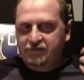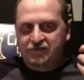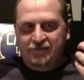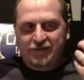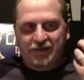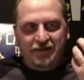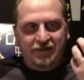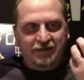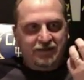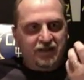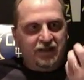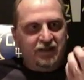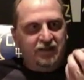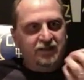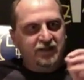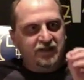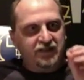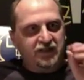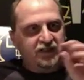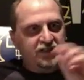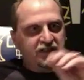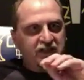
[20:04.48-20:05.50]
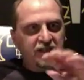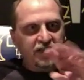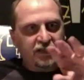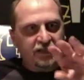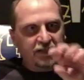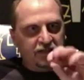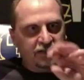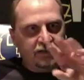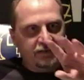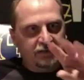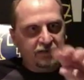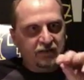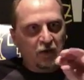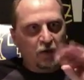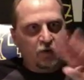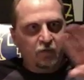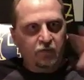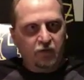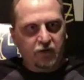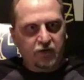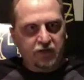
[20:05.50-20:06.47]
they tend to sing
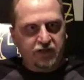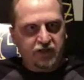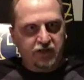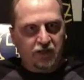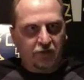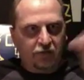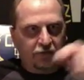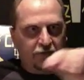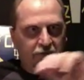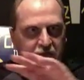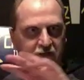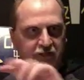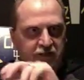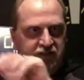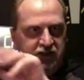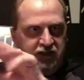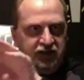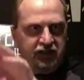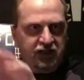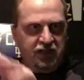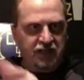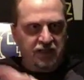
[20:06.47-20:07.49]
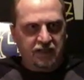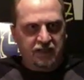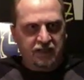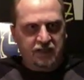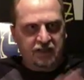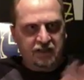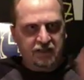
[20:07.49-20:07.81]
over each other and in sync,